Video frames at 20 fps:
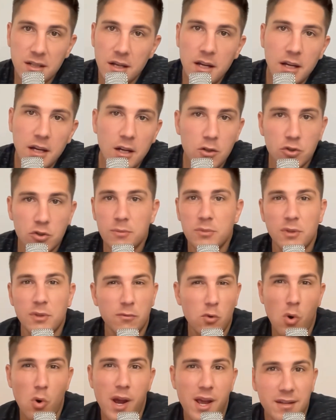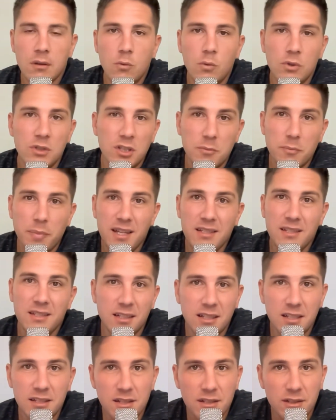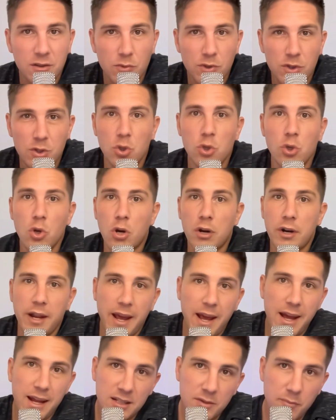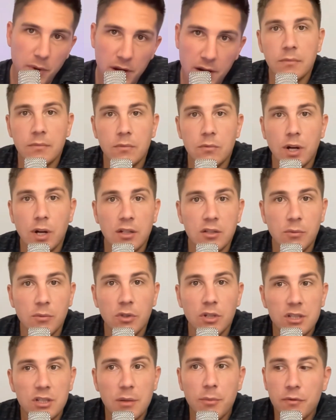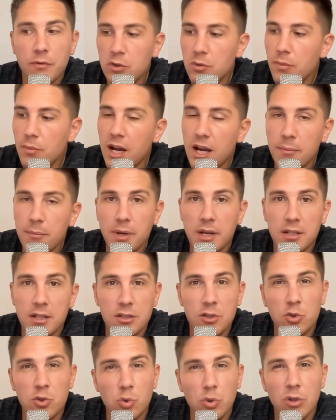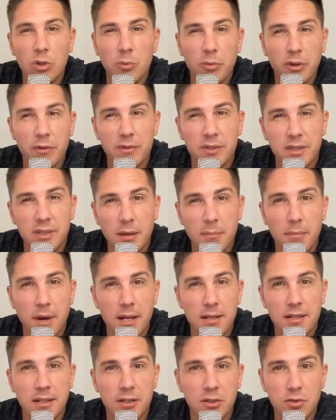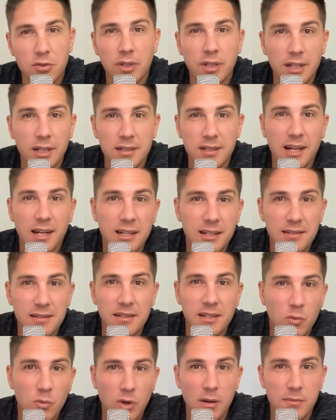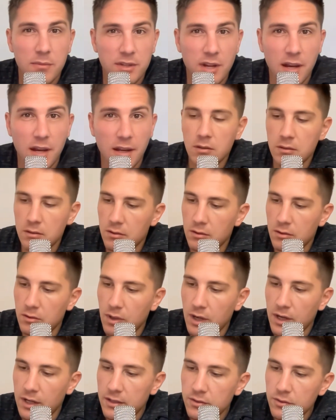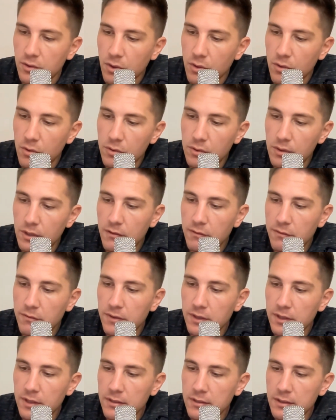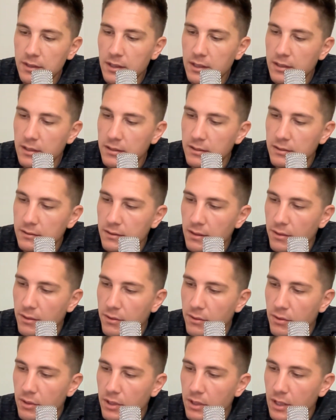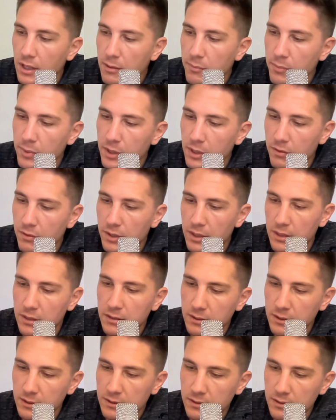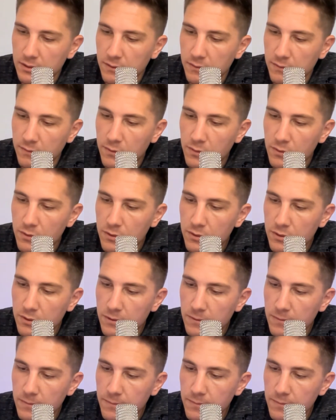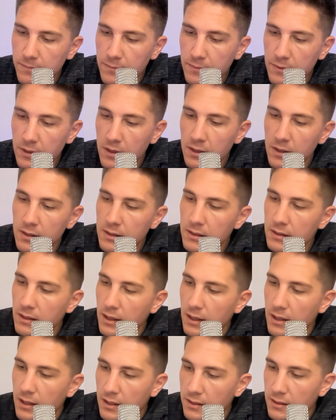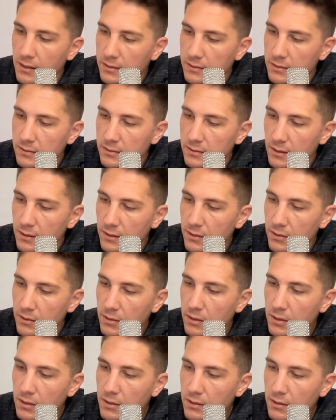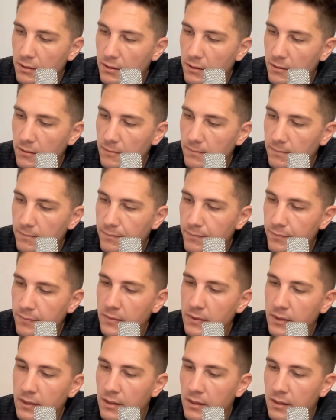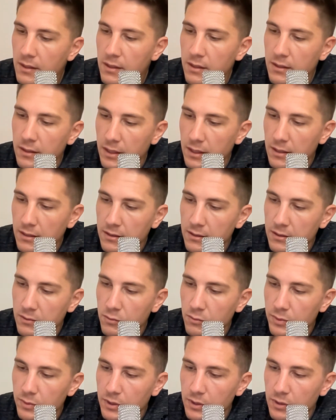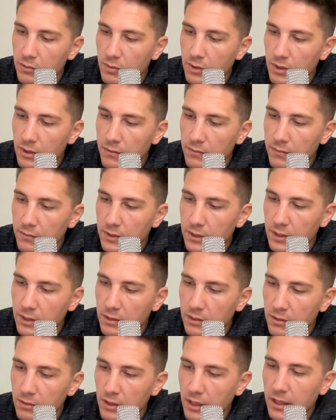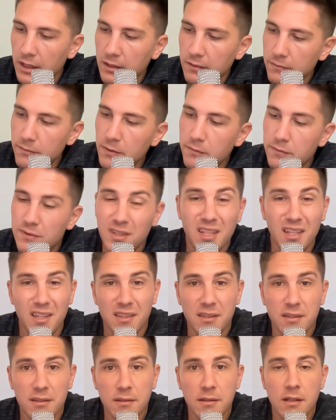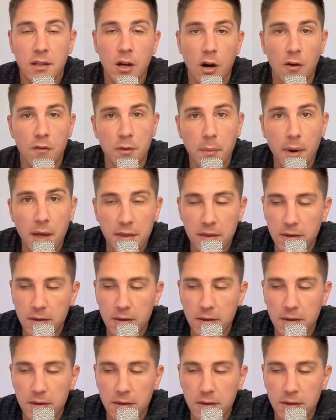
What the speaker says: in terms of ROAS, which is basically just return on ad spend. Right, so I'm going to jump over to my iPad, just draw a little bit of a schematic so you can exactly see what I'm saying. Right, so if this is a 30-day period, this is the first, this is the 30th, then this will be roughly, 15th of the month.